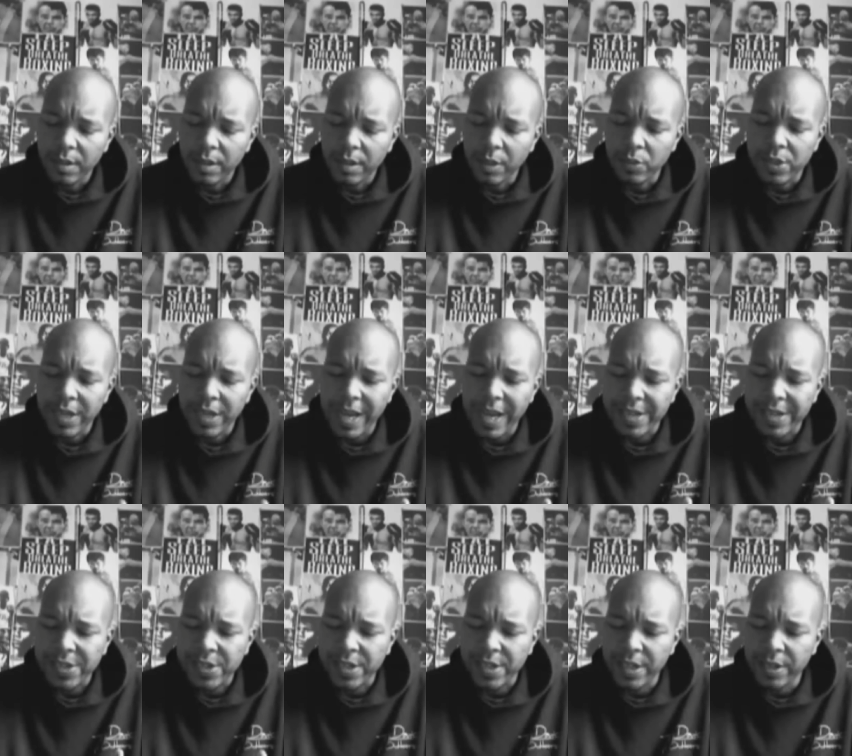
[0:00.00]
there was a lot
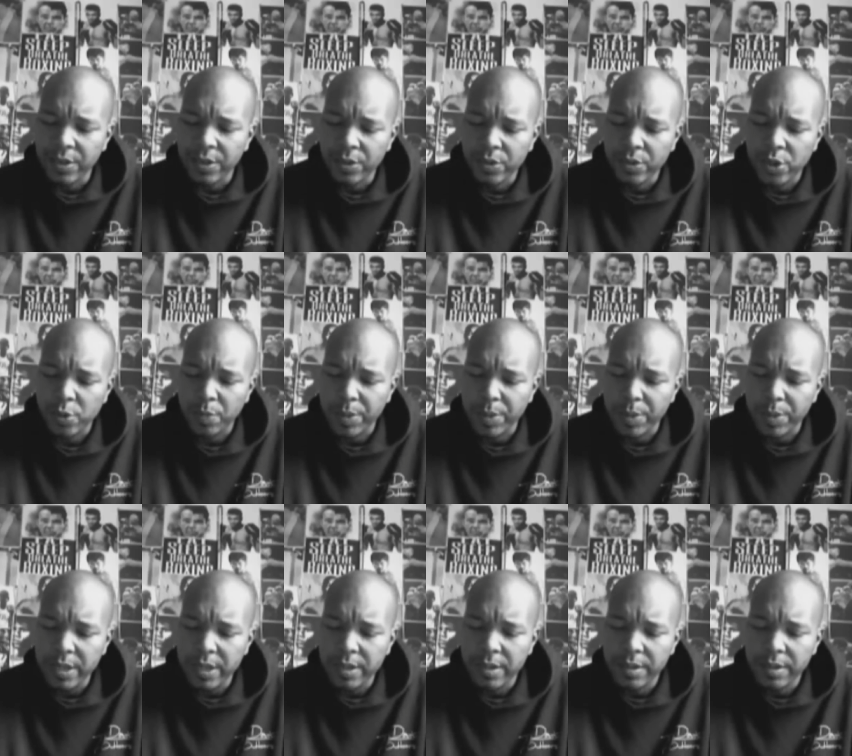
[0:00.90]
of skill,
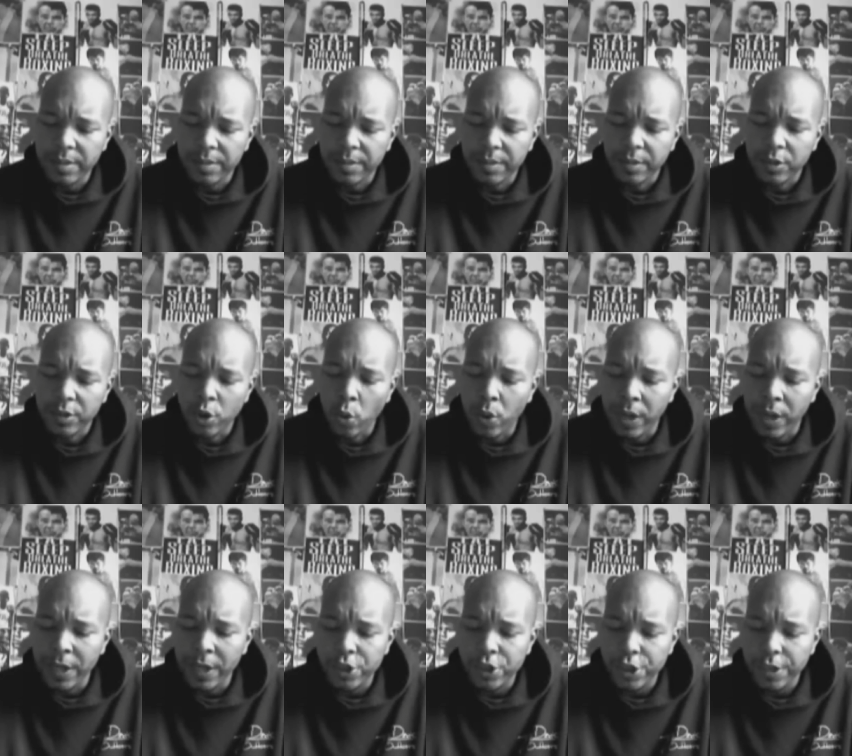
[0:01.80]
speed, no
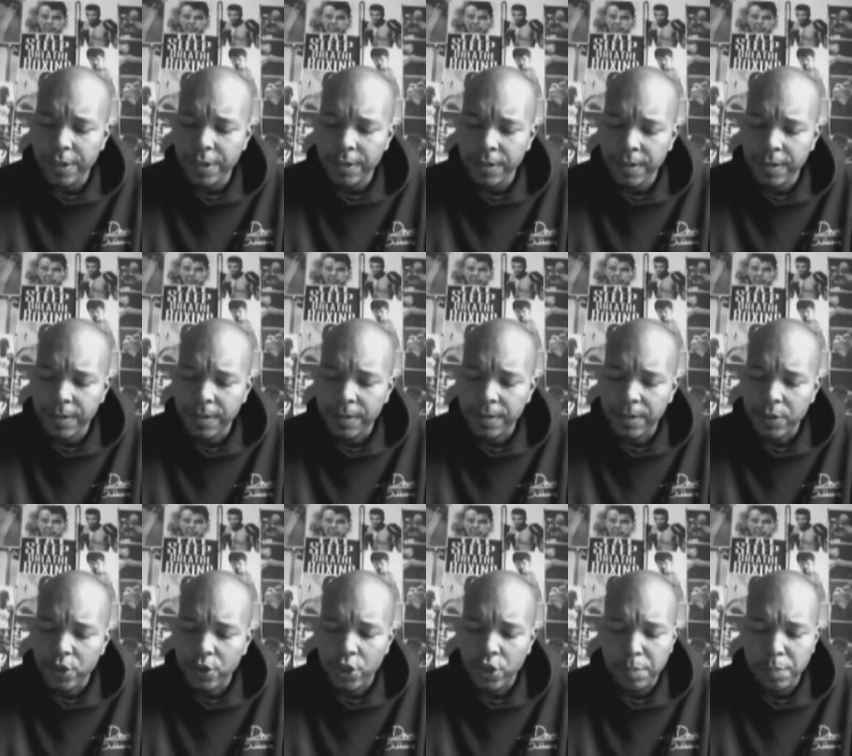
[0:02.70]
clinching,
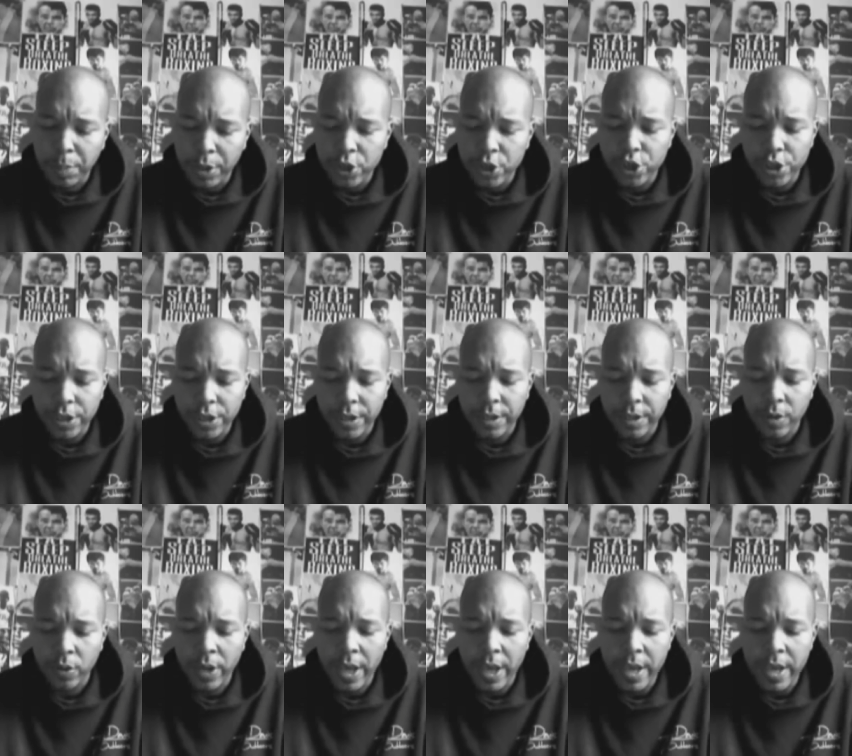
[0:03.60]
just punching,
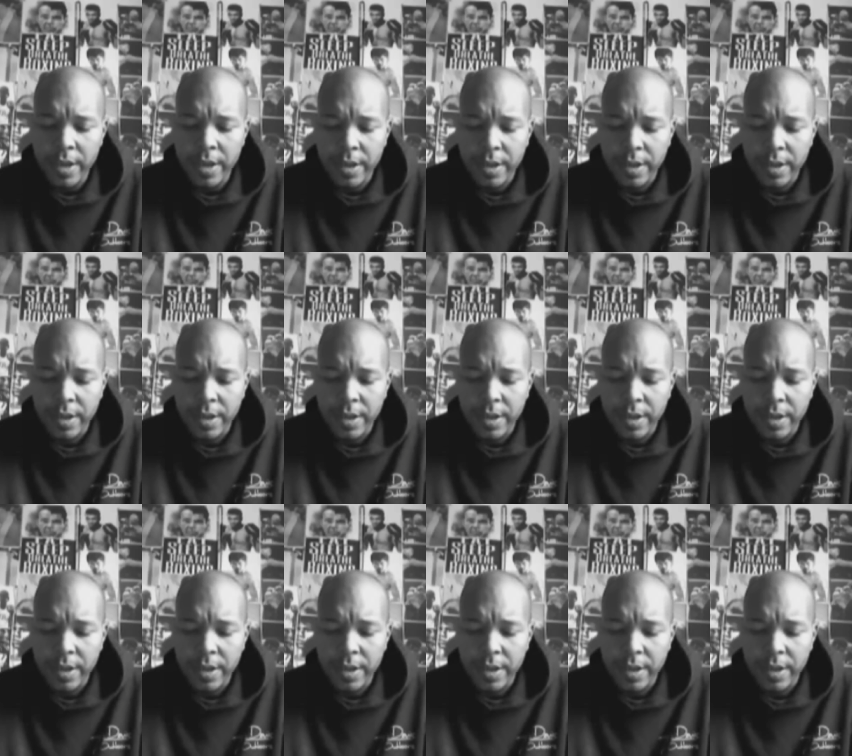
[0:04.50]
okay?